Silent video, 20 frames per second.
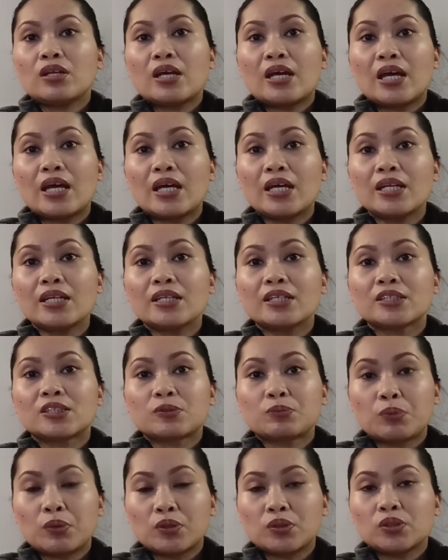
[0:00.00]
any
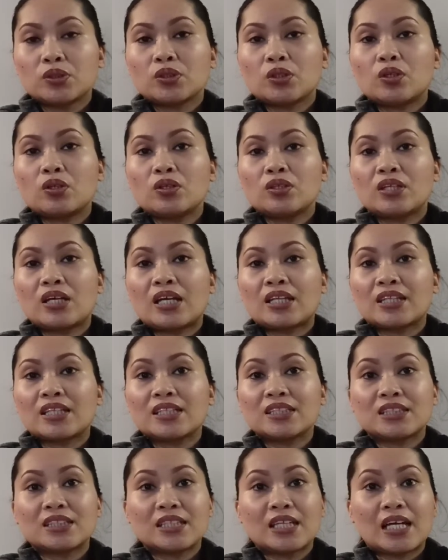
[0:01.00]
sponsor that
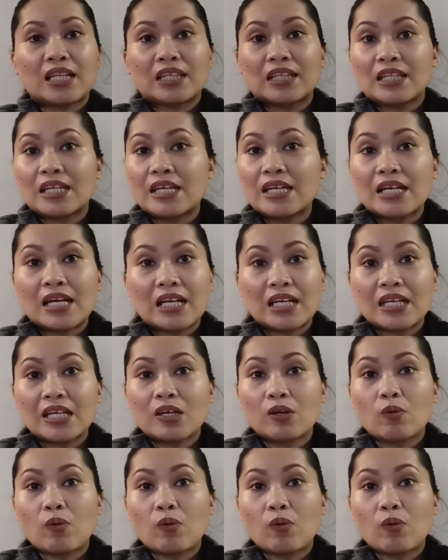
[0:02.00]
is not legally